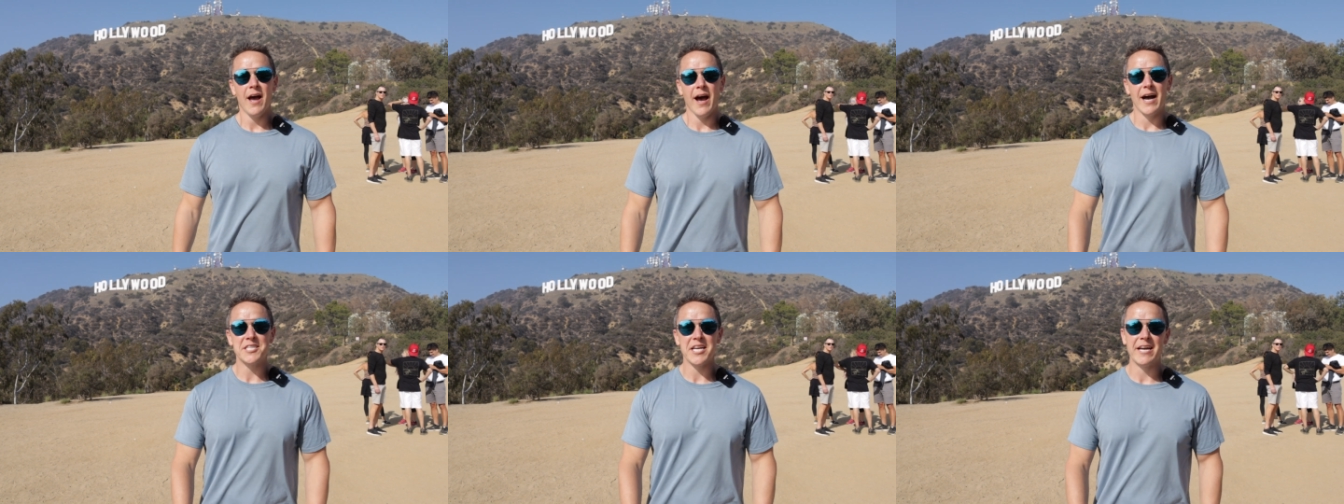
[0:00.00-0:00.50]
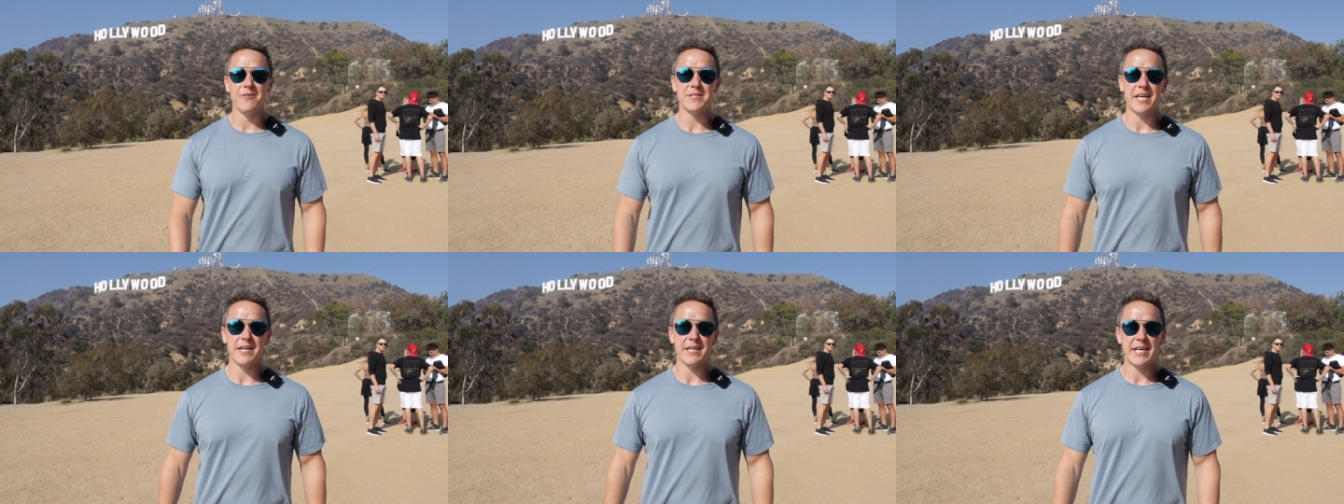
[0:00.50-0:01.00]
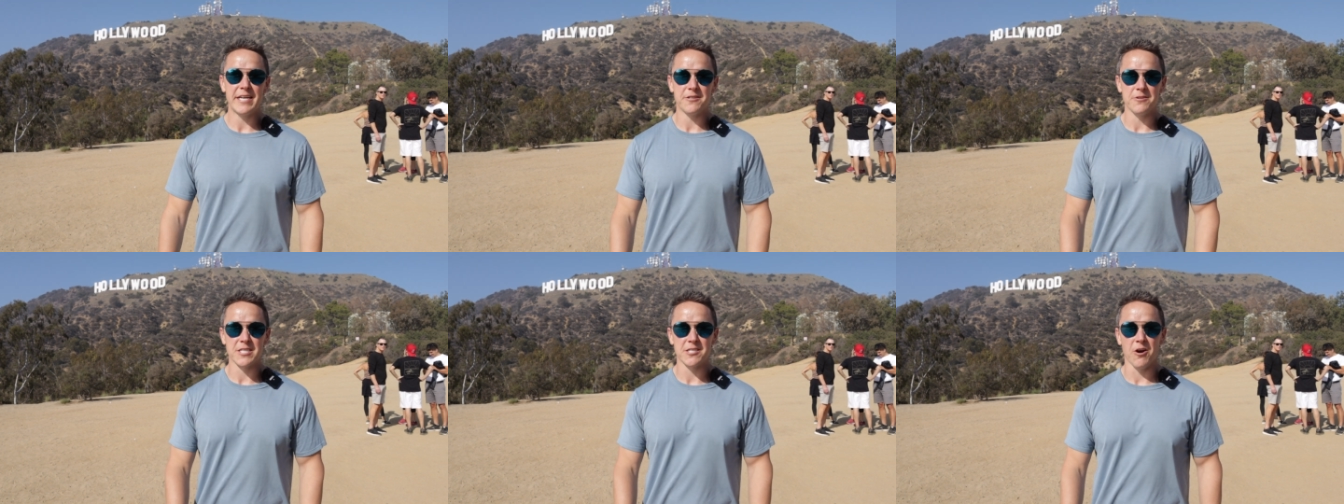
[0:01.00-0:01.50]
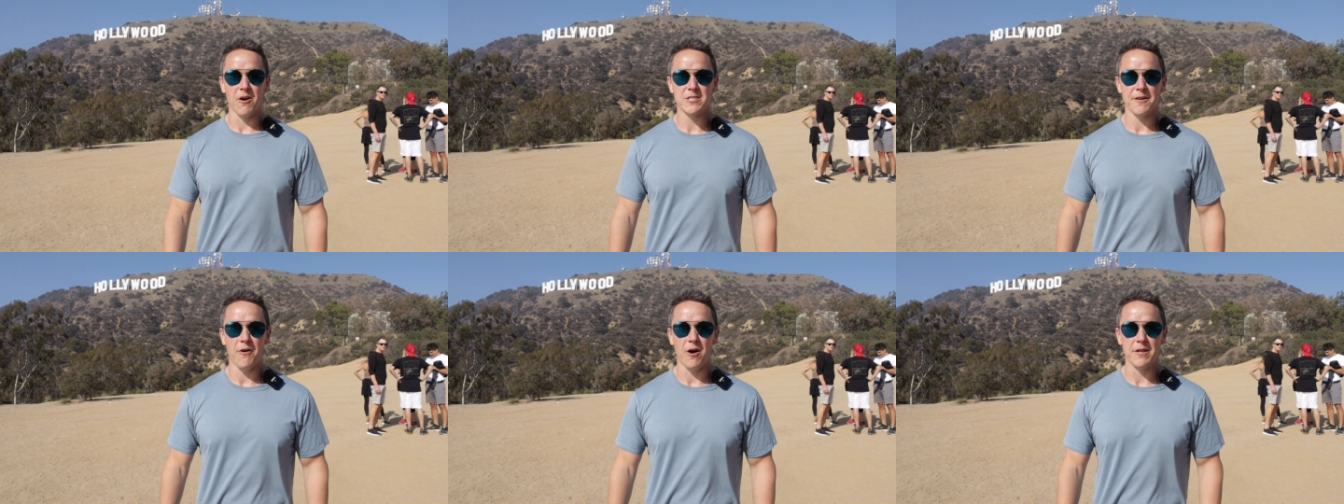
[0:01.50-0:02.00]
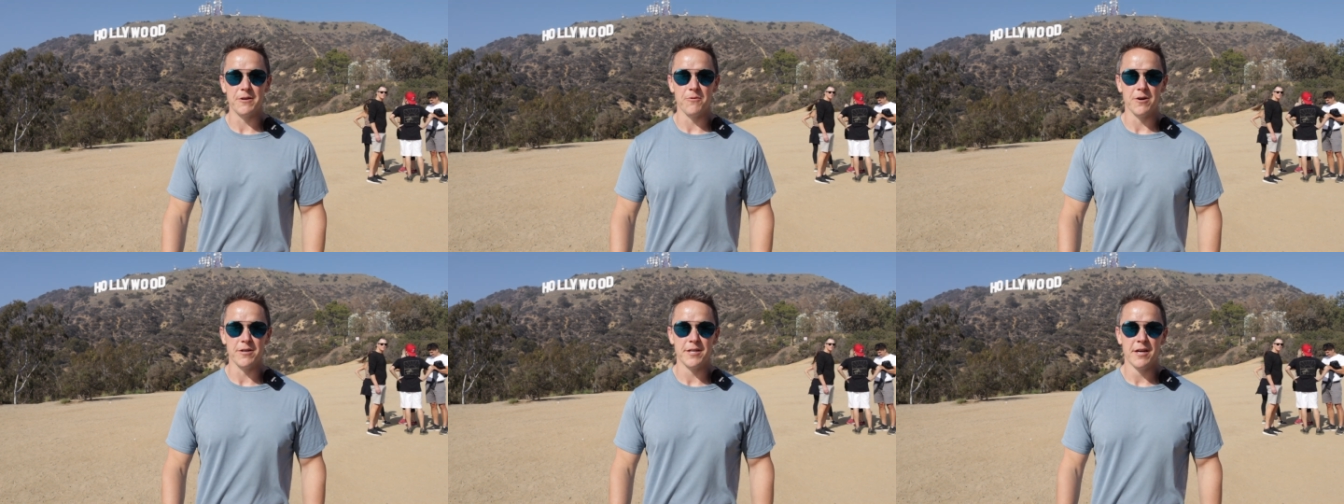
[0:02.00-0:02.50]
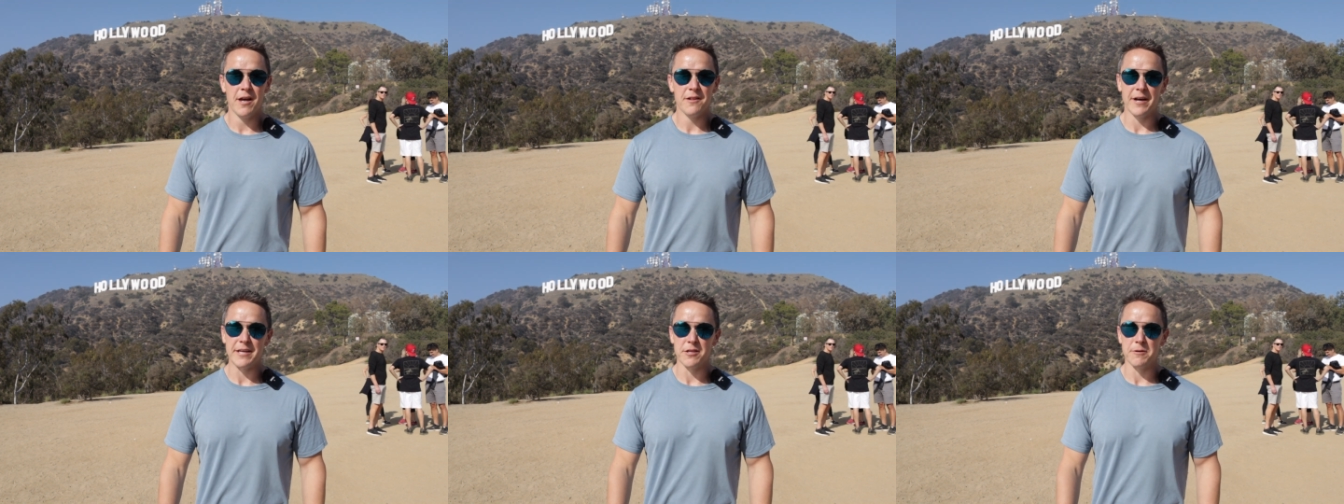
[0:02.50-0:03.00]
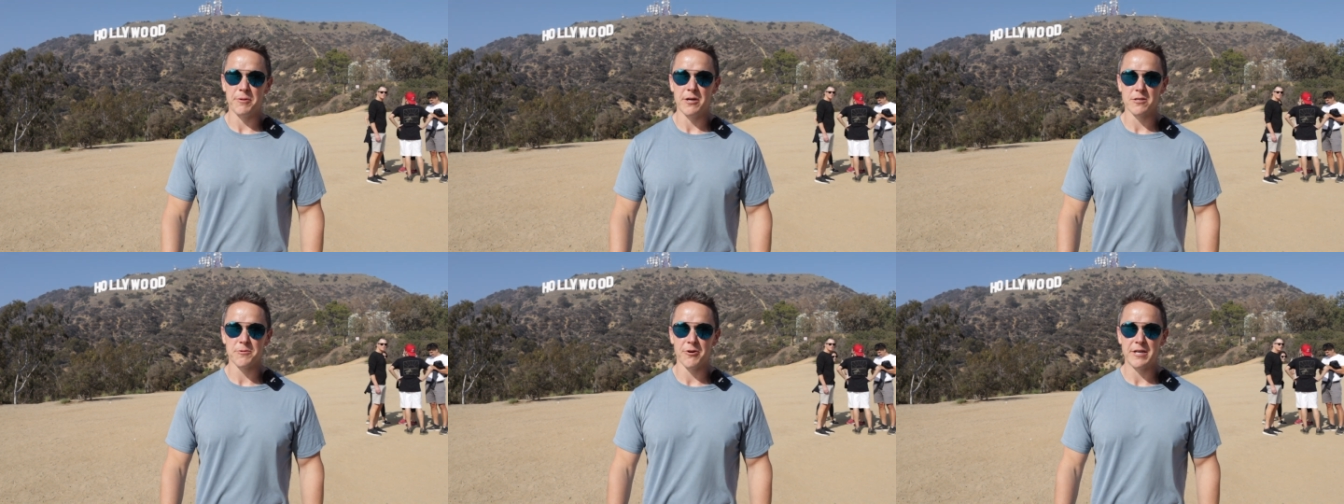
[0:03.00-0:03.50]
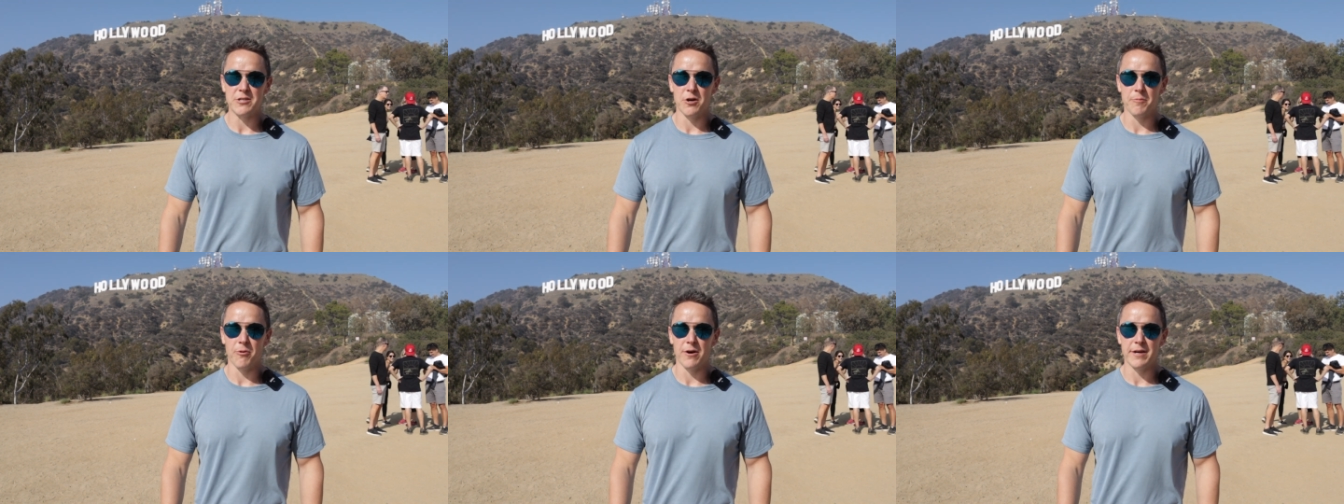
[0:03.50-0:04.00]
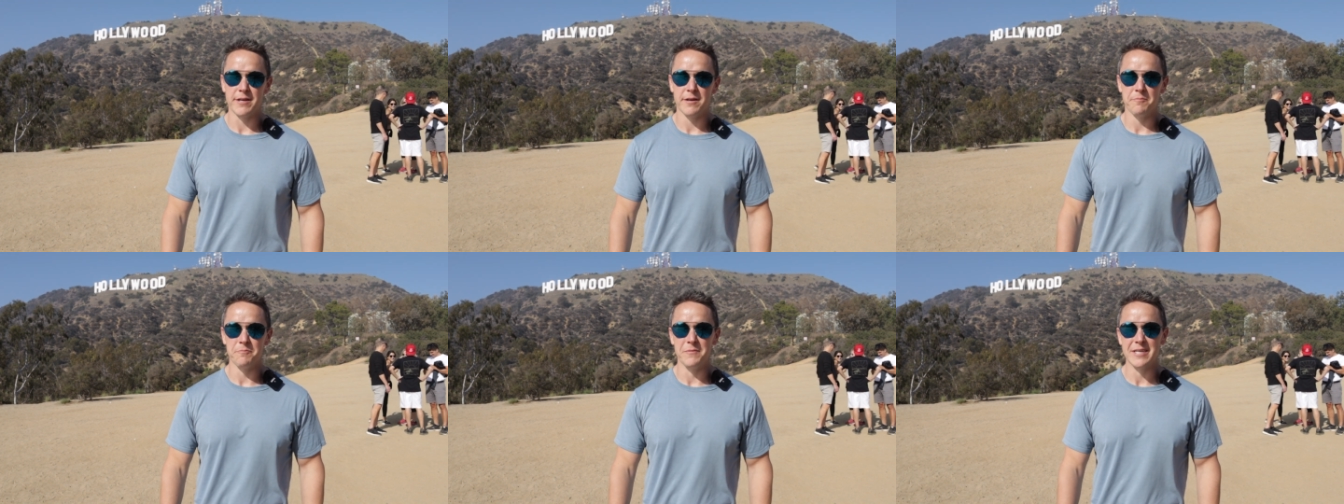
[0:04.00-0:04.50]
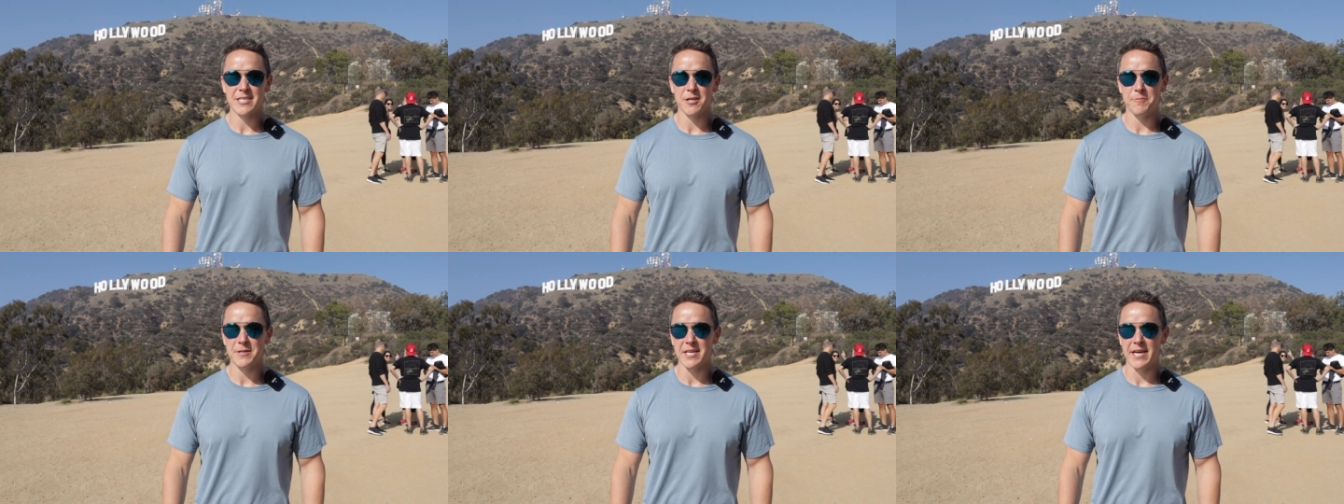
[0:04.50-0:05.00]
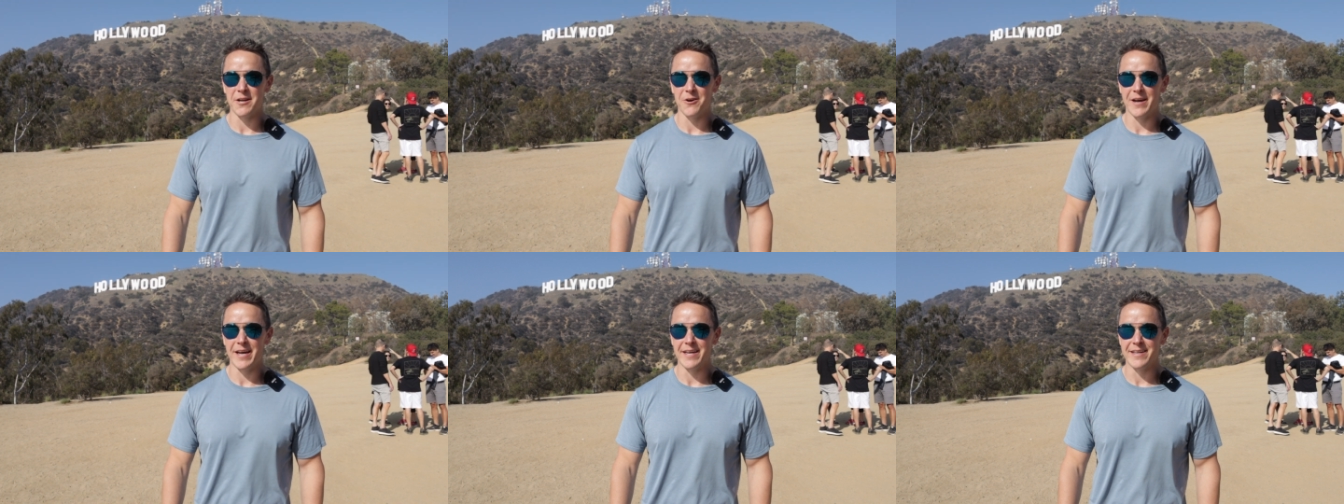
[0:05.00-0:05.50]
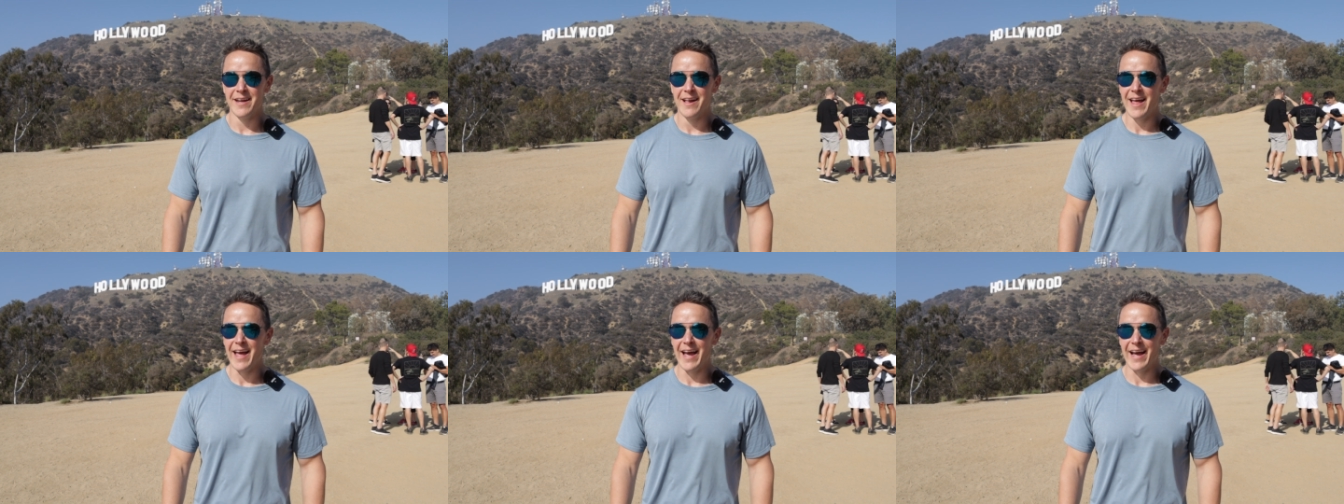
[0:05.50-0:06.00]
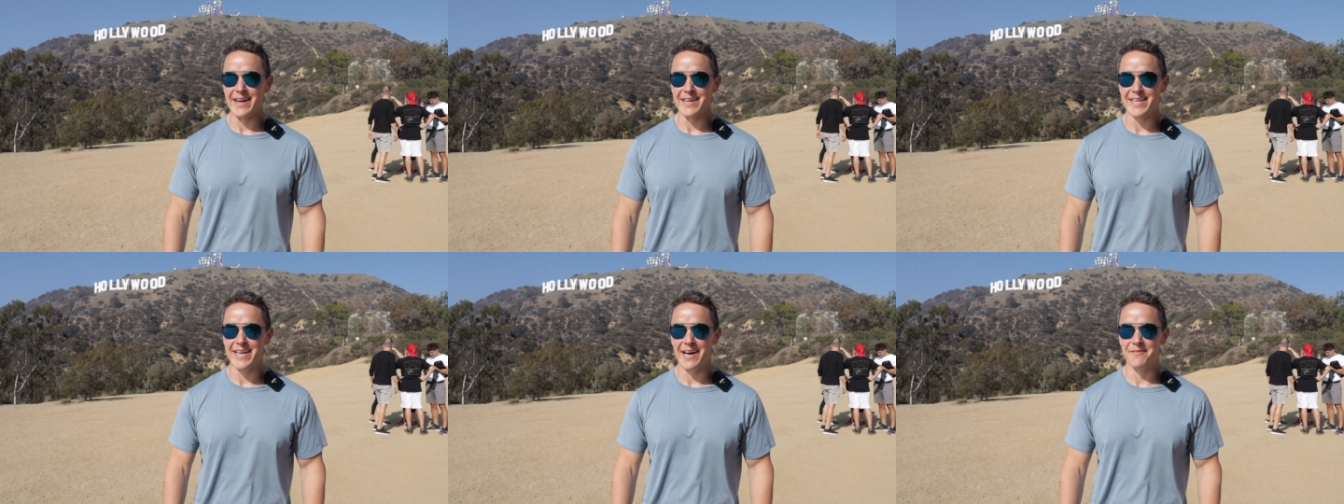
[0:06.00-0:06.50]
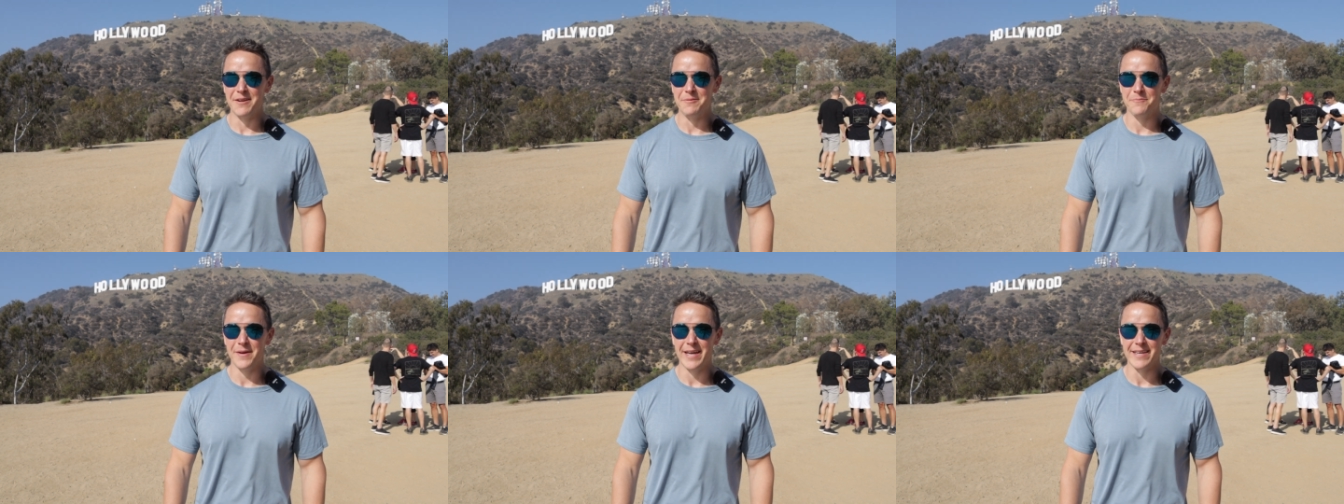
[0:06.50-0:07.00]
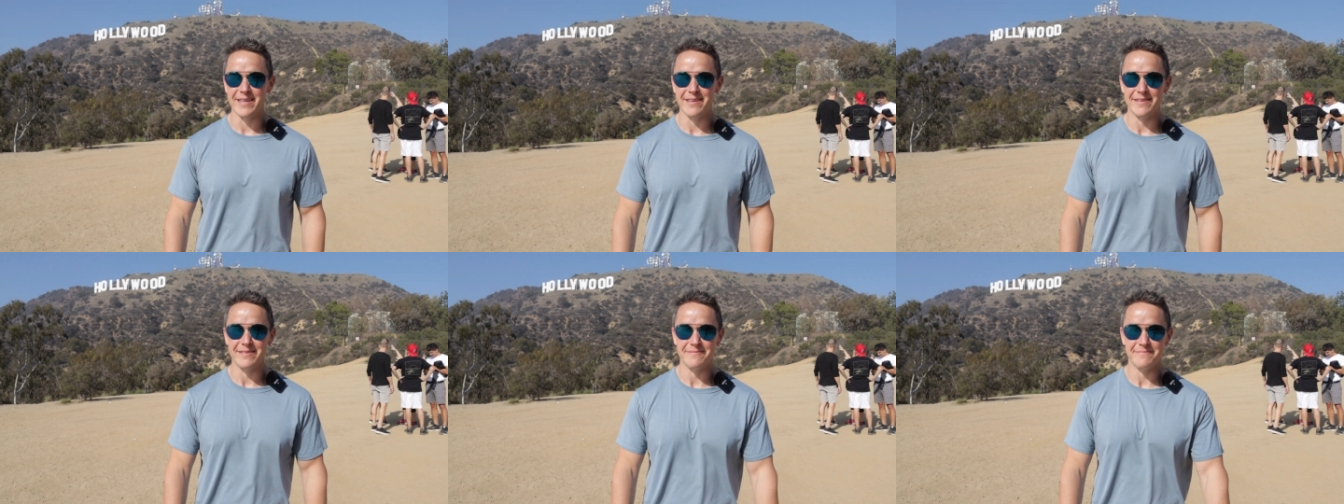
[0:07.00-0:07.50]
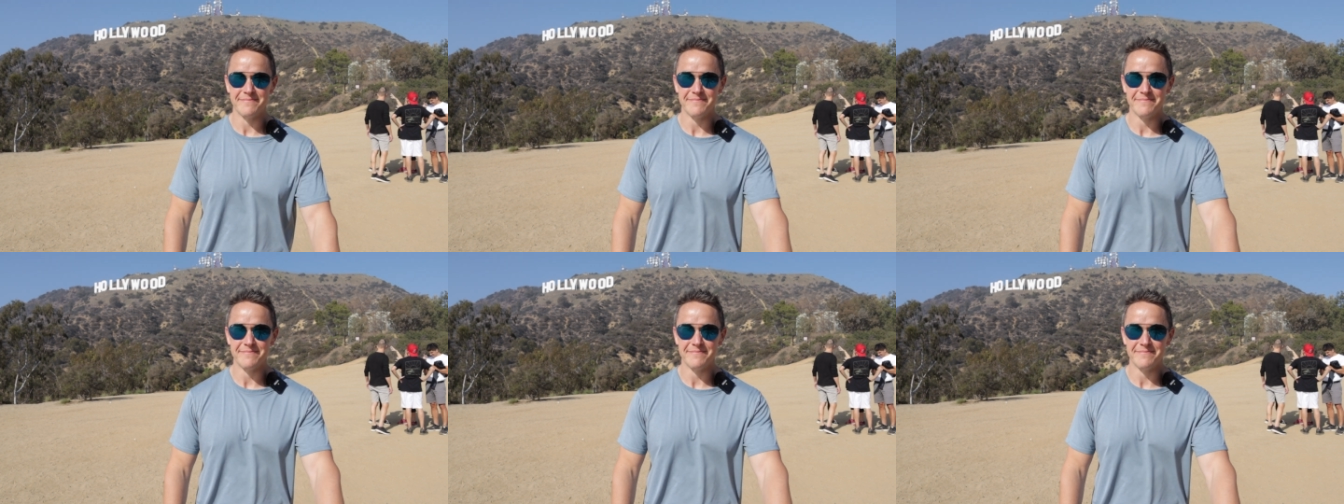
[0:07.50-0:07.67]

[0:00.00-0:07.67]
a channel dedicated to the stars of Hollywood, like the Pillsbury Doughboy, Mr. Potato Head, and Kevin Bacon.